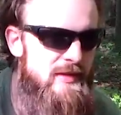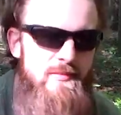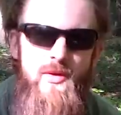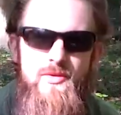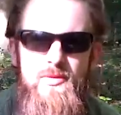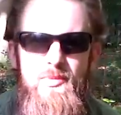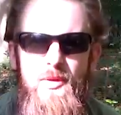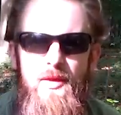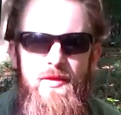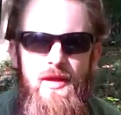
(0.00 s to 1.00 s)
the most
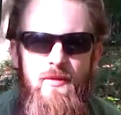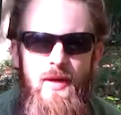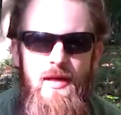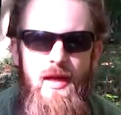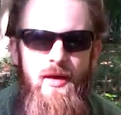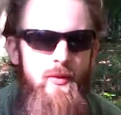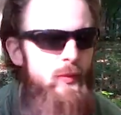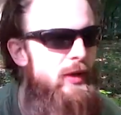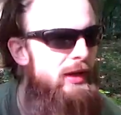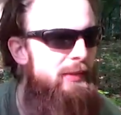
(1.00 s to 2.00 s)
important thing right now.
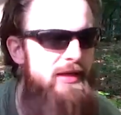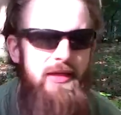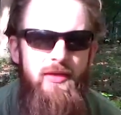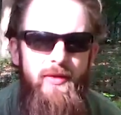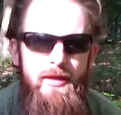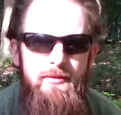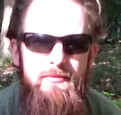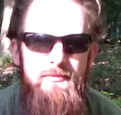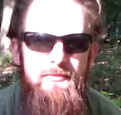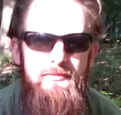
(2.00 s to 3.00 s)
What am I hearing?
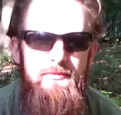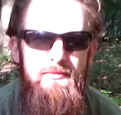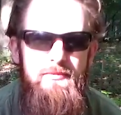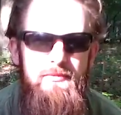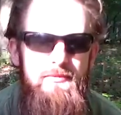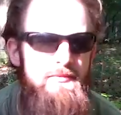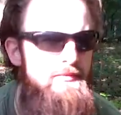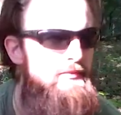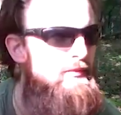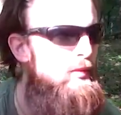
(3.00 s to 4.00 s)

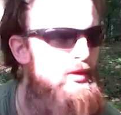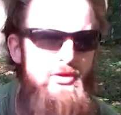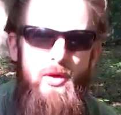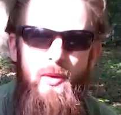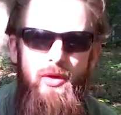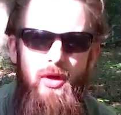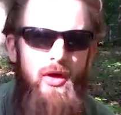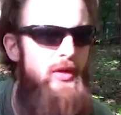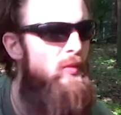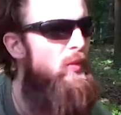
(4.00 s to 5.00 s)
What's going
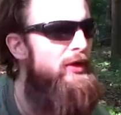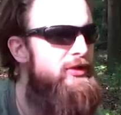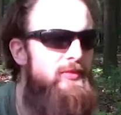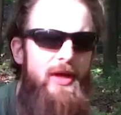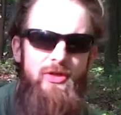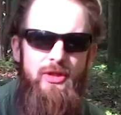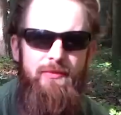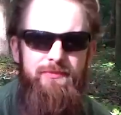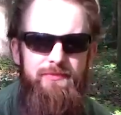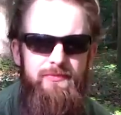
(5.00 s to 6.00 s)
on? What
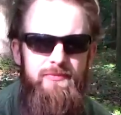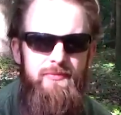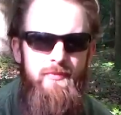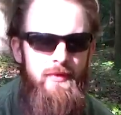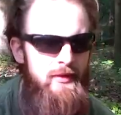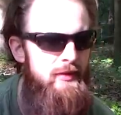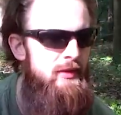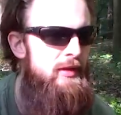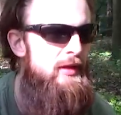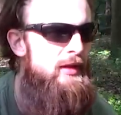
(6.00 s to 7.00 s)
direction?
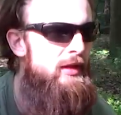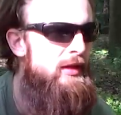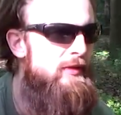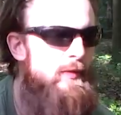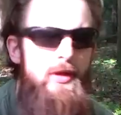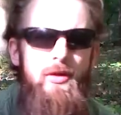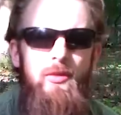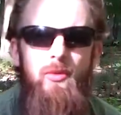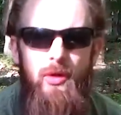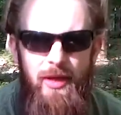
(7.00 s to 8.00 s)
And if you want to
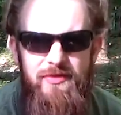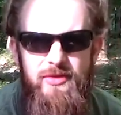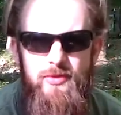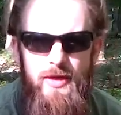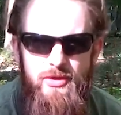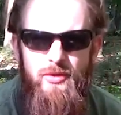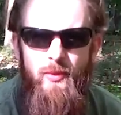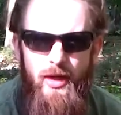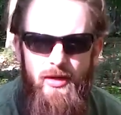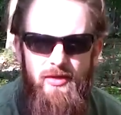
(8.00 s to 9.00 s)
learn more about situational
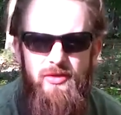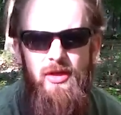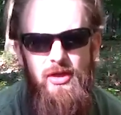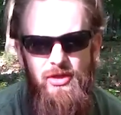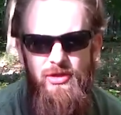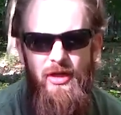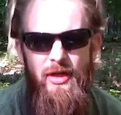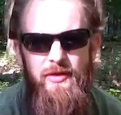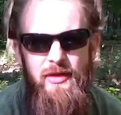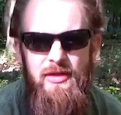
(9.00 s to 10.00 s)
awareness,
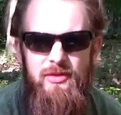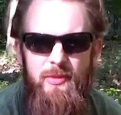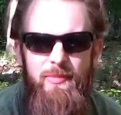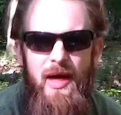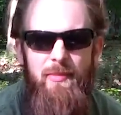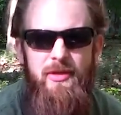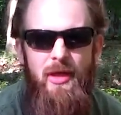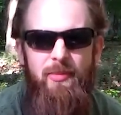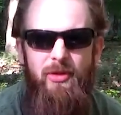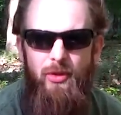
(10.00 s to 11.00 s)
check out the link that's going to be
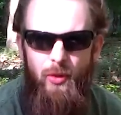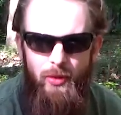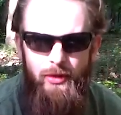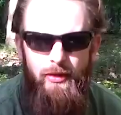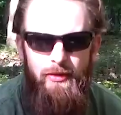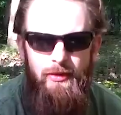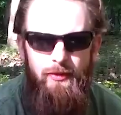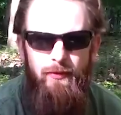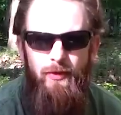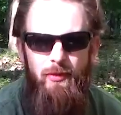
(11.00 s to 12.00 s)
popping up in the corner
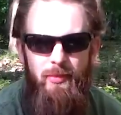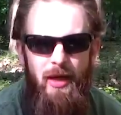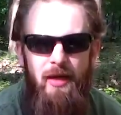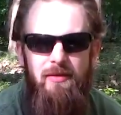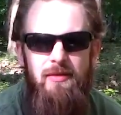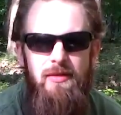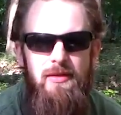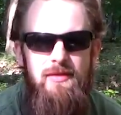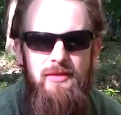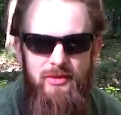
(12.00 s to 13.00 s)
for the bot,
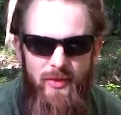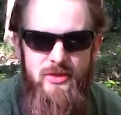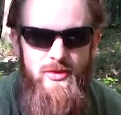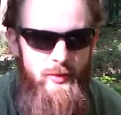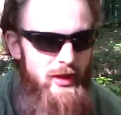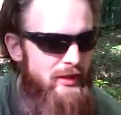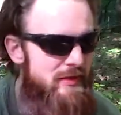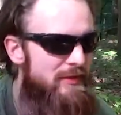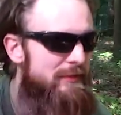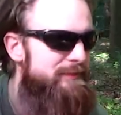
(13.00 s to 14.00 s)
situational
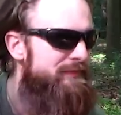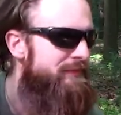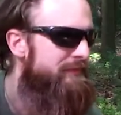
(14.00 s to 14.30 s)
awareness.